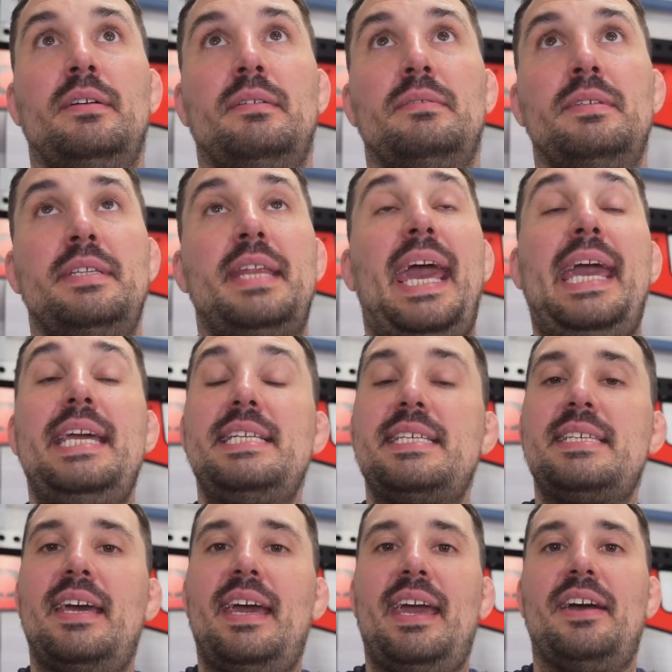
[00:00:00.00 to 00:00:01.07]

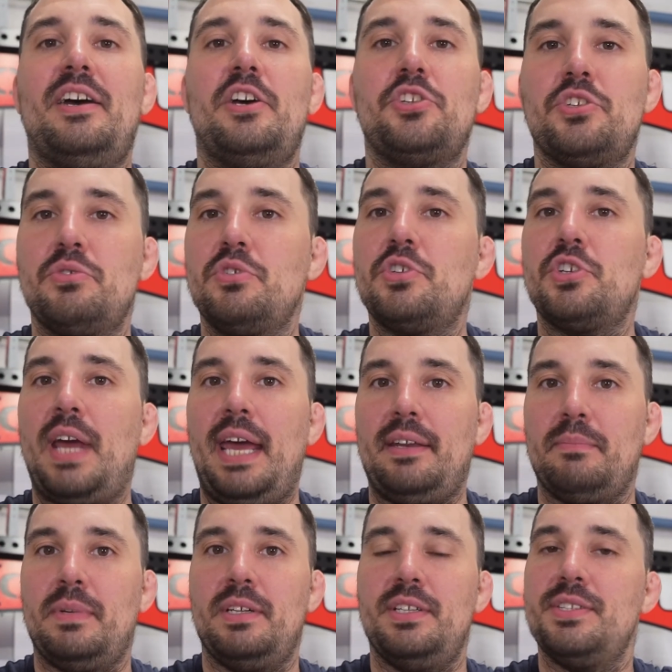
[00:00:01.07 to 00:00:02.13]
naysayer to
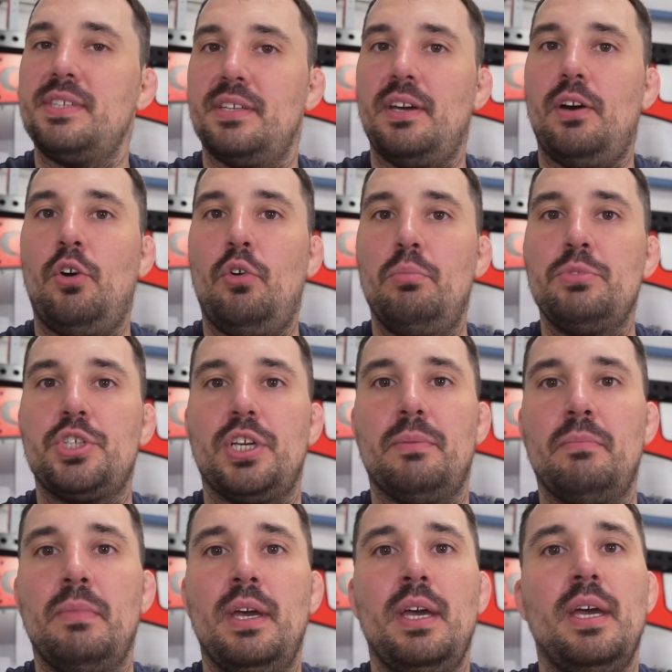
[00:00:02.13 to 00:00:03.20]
treadmills in a home
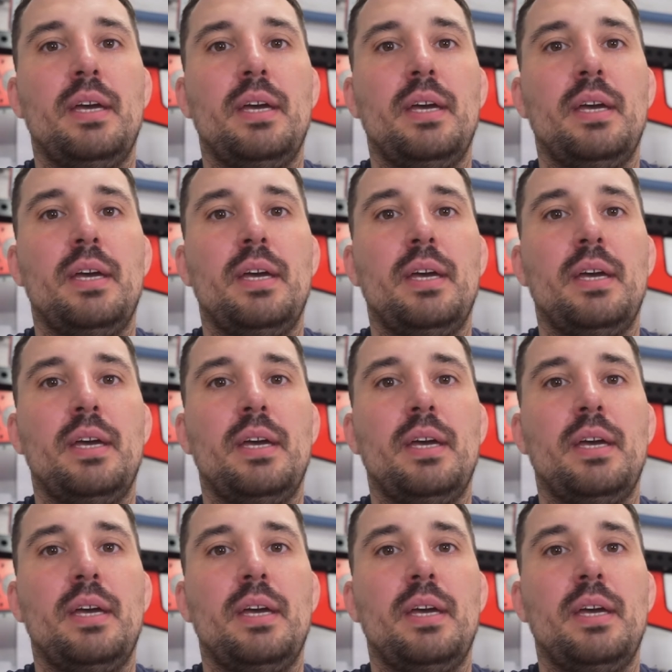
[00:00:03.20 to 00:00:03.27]
gym